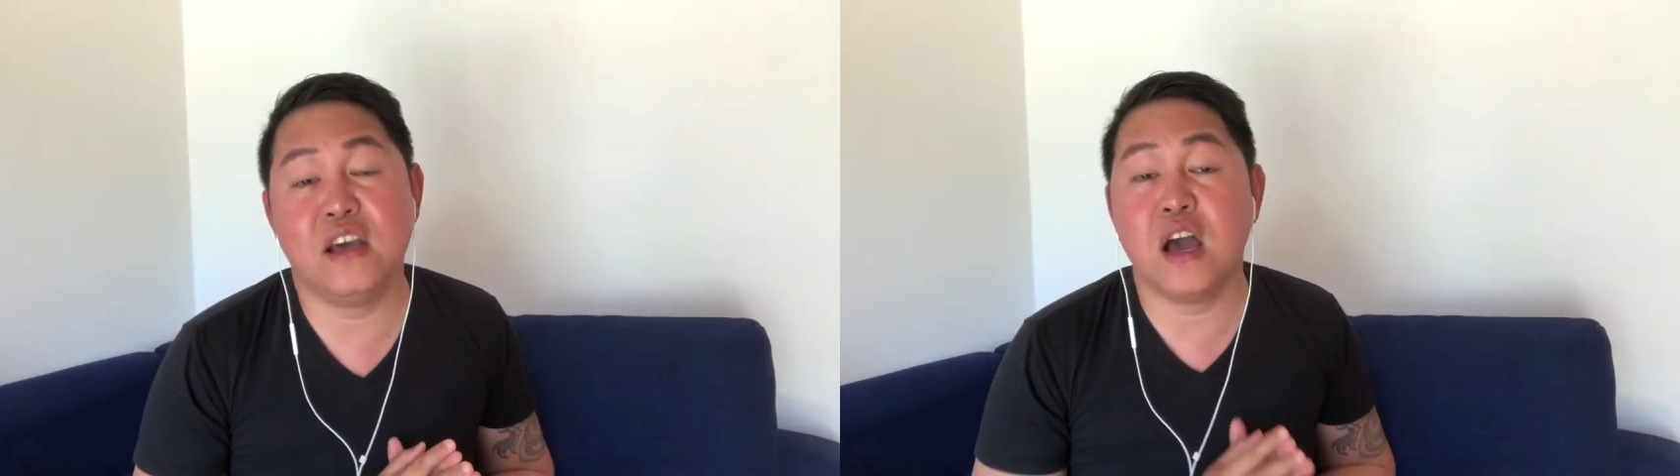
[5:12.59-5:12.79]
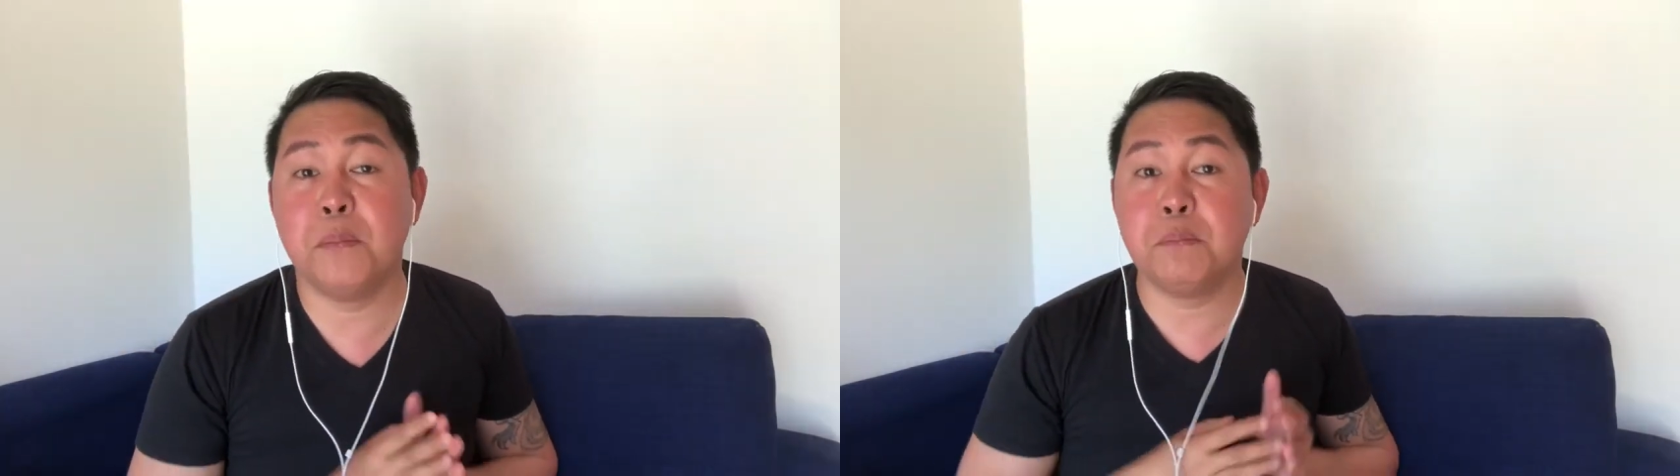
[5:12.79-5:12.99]

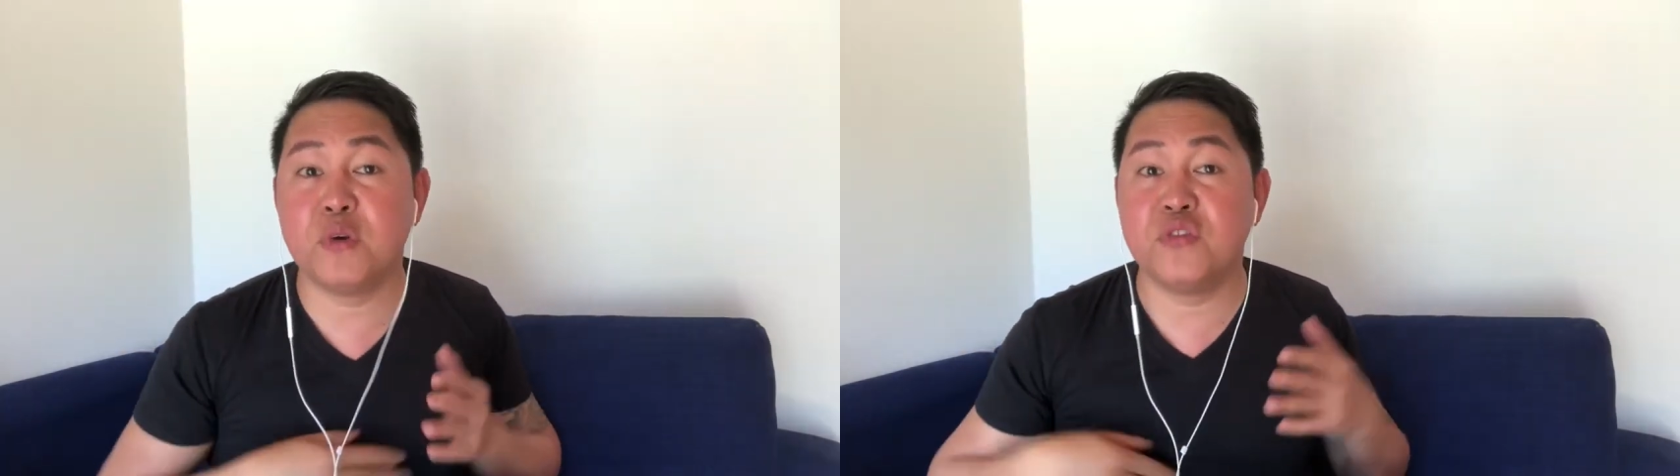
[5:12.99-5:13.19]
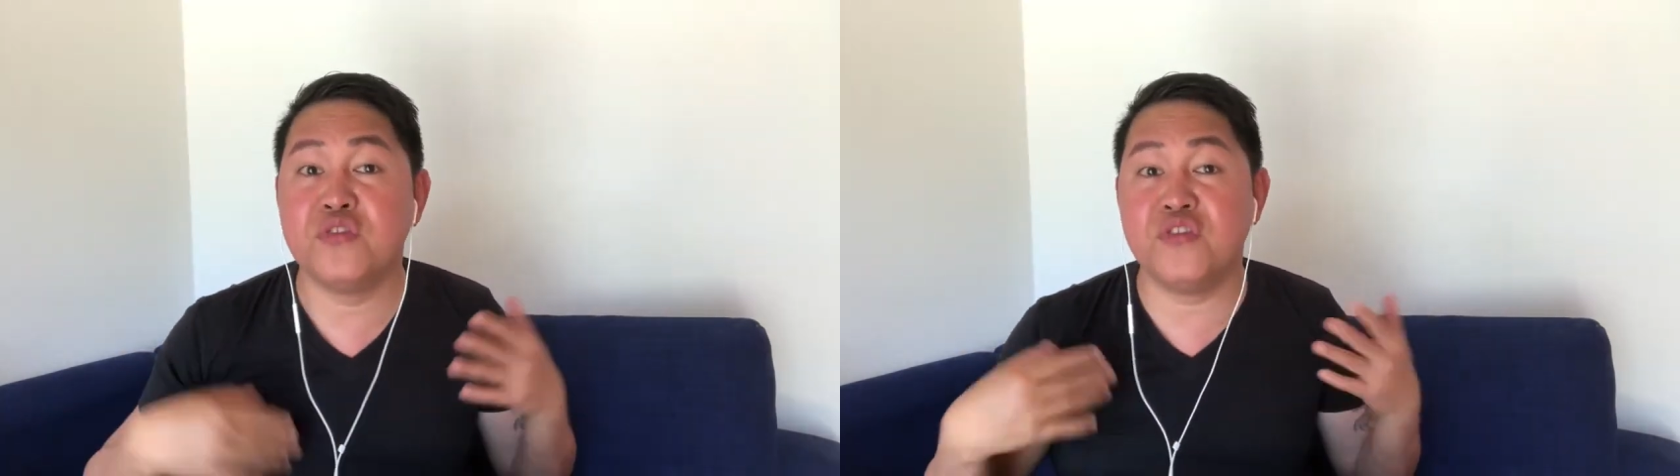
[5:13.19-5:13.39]
a
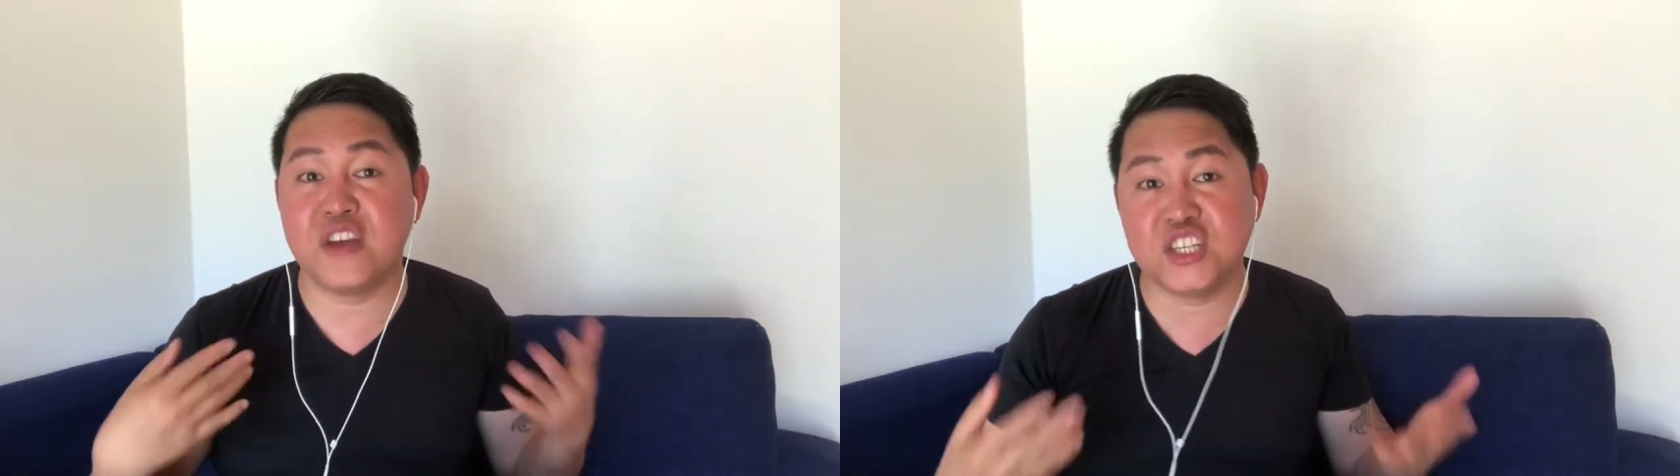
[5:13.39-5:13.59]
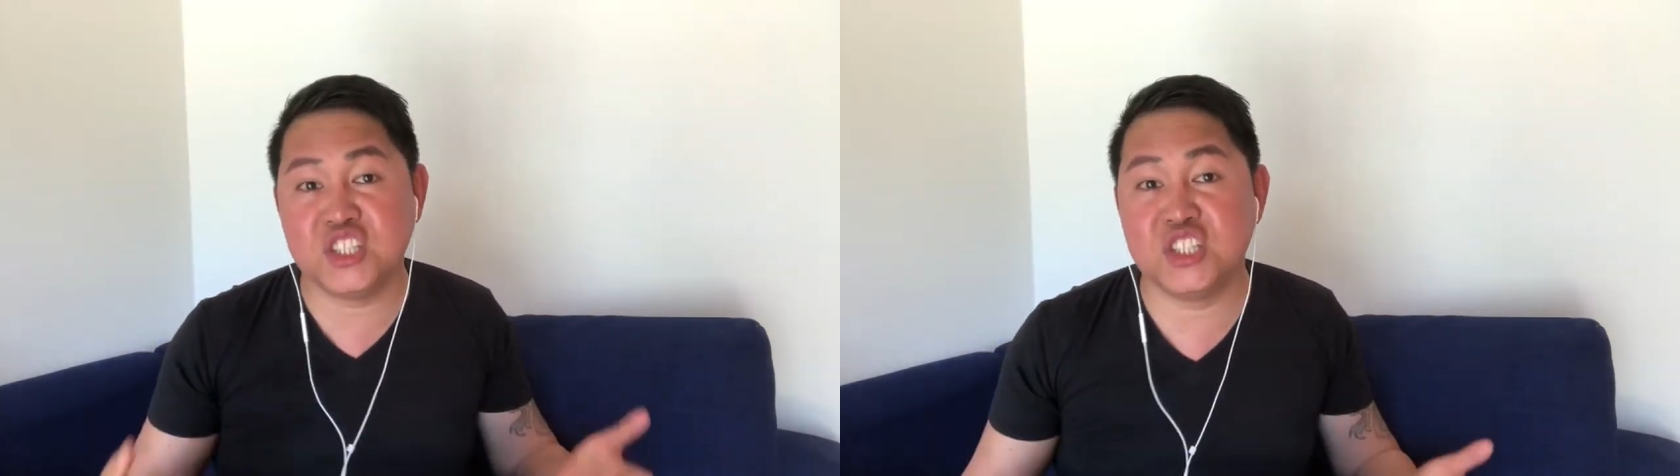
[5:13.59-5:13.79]

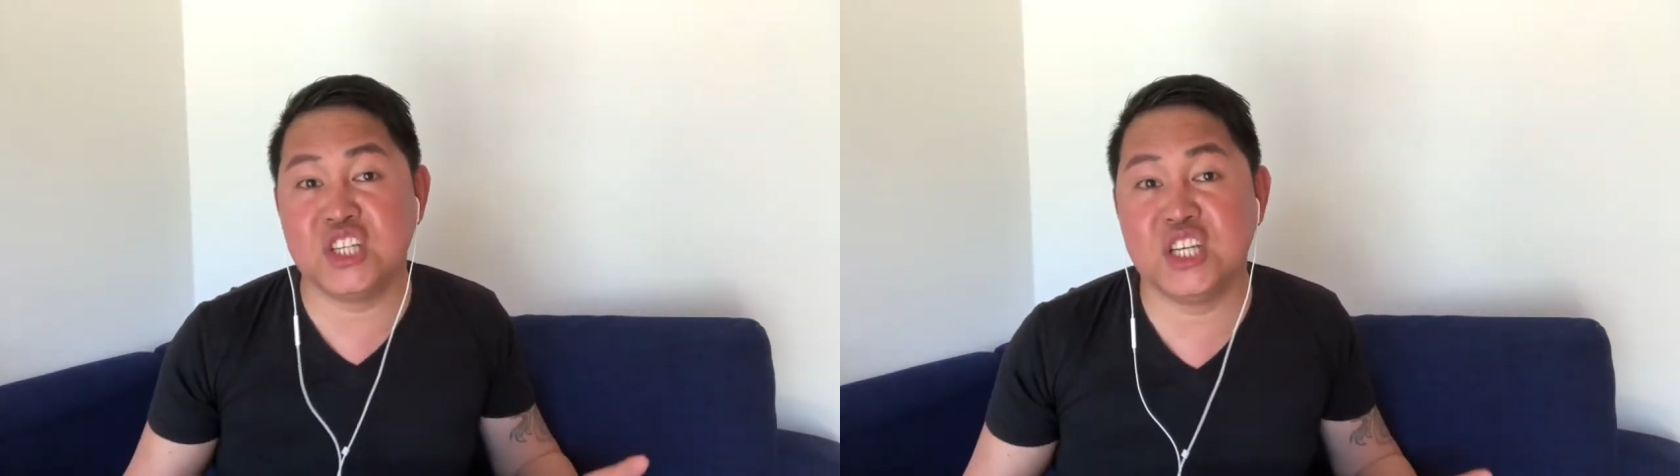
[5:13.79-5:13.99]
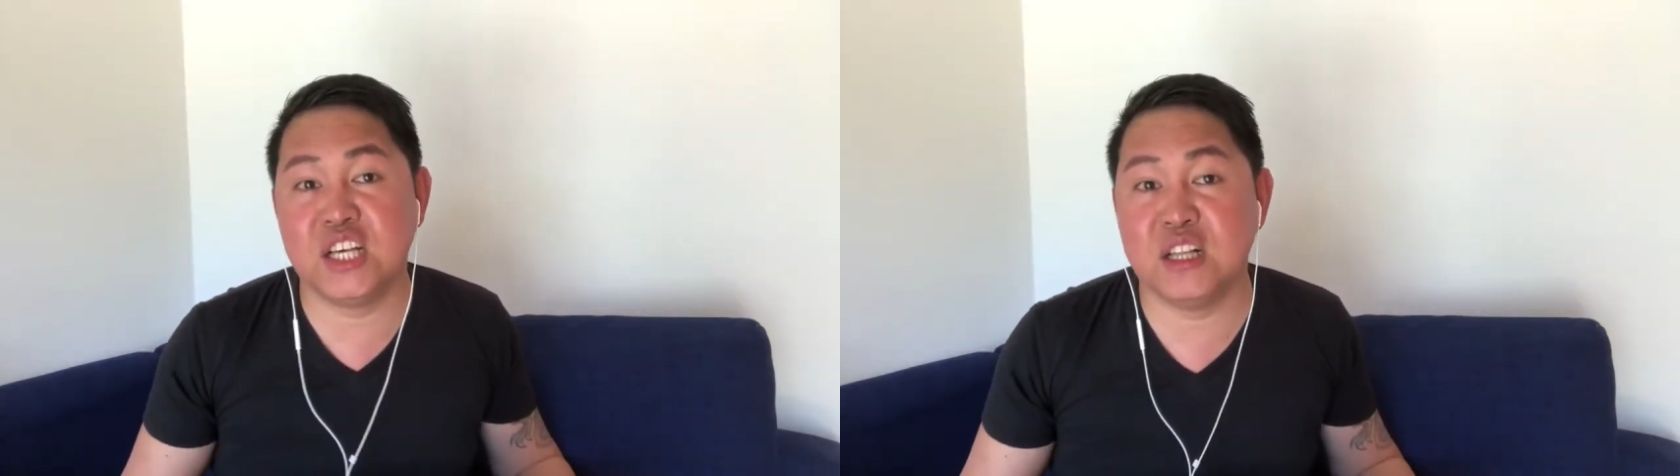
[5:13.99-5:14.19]

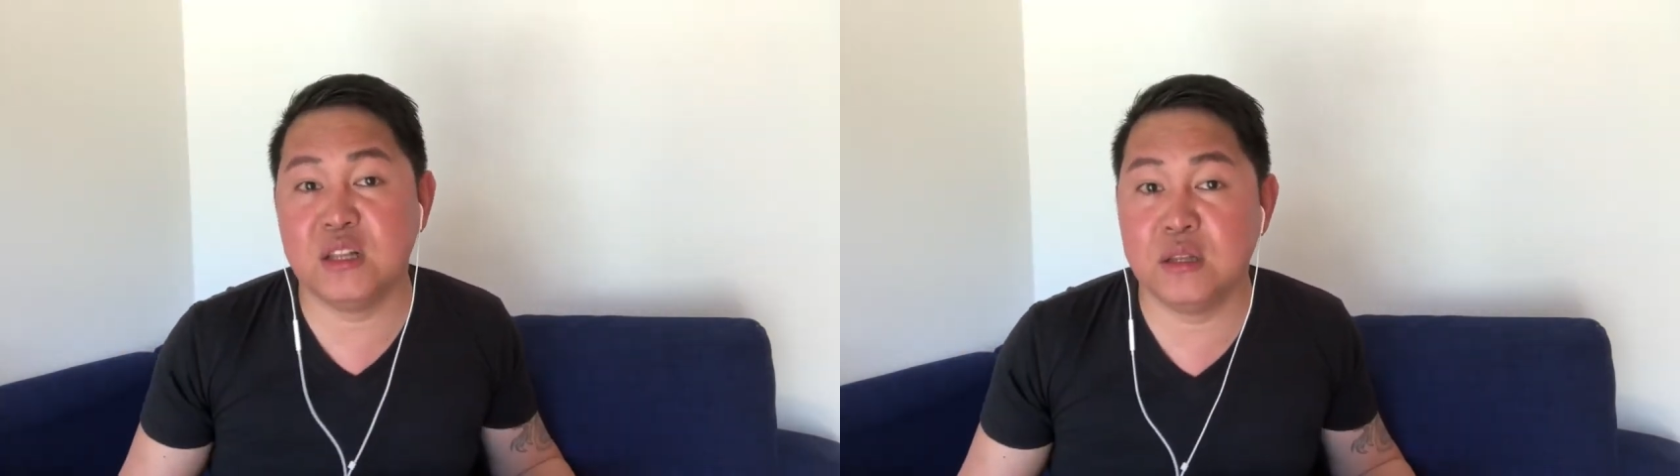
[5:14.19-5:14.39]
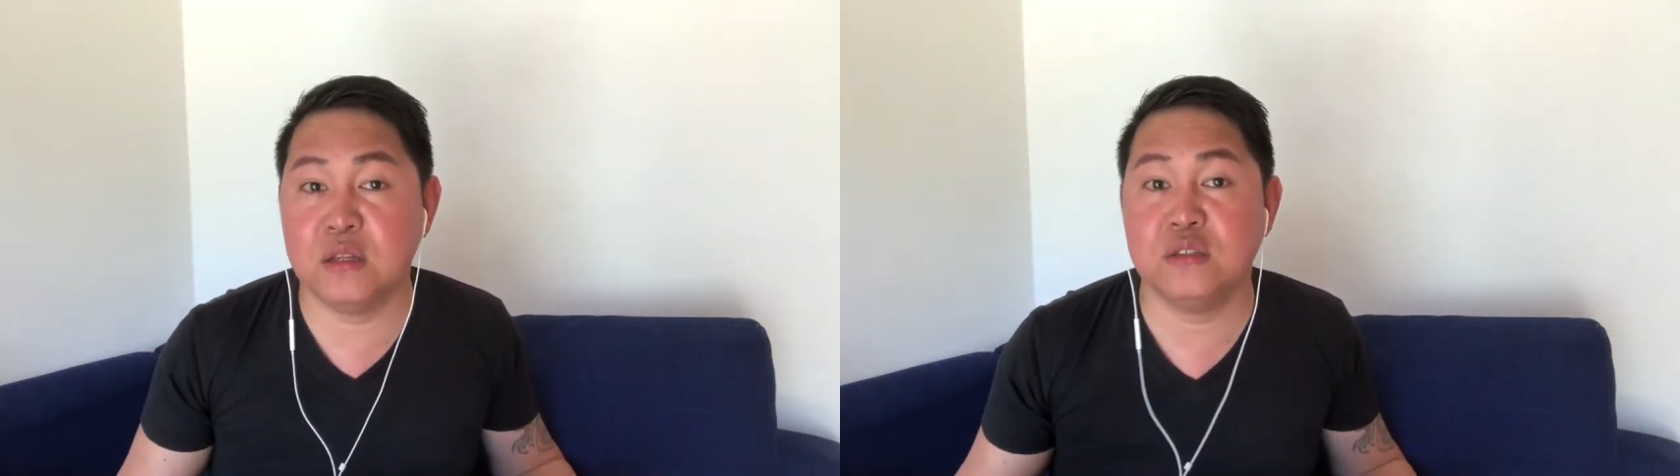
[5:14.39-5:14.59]
professional